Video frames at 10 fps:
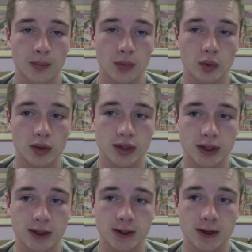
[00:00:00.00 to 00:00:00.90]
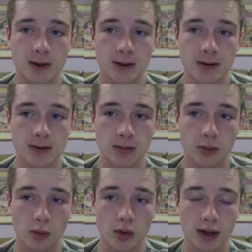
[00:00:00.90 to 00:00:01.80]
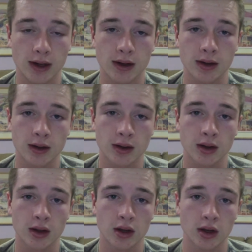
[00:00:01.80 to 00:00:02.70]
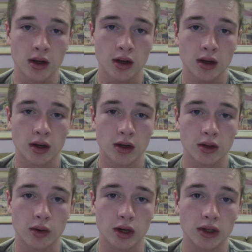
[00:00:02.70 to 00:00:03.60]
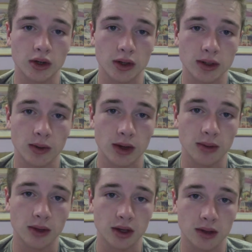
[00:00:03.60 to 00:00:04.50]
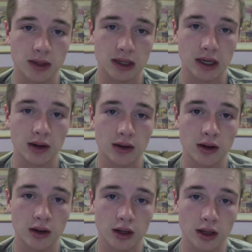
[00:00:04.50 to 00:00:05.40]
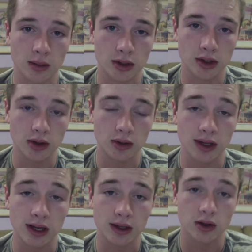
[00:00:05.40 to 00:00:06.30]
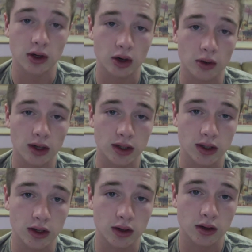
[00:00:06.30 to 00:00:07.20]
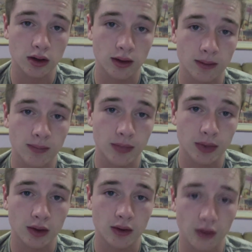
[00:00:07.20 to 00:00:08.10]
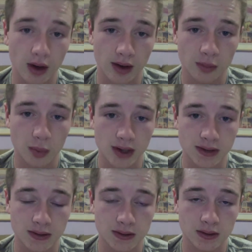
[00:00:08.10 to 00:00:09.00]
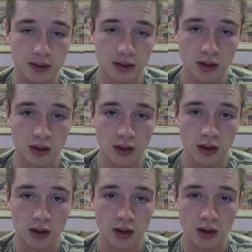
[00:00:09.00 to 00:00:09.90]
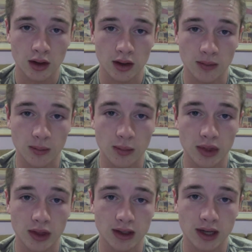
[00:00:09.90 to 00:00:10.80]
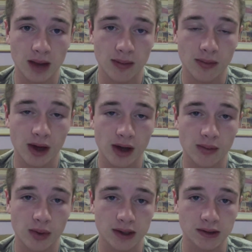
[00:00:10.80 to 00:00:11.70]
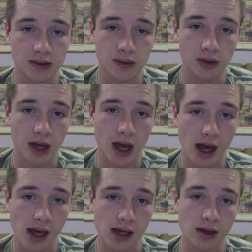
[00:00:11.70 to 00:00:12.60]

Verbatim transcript: which is number one, funny jokes while being upside down, and number two, the answer to your question, five presents, the the top five presents for a guy